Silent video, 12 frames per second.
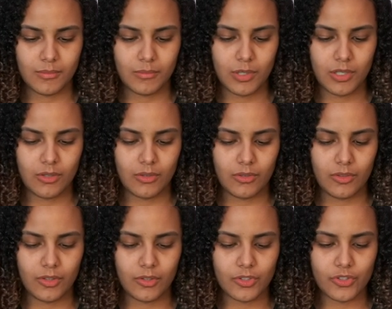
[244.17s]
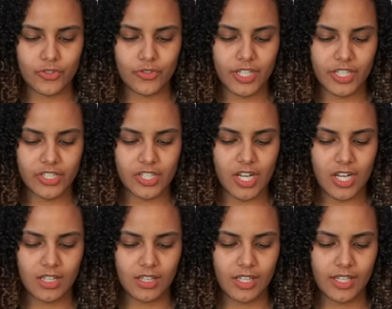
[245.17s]
Bro, those trick
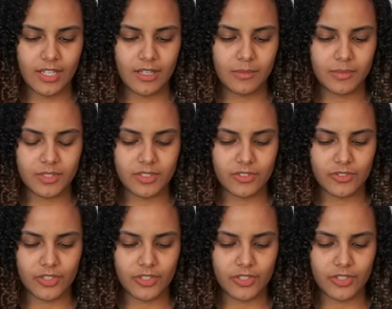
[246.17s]
shot lays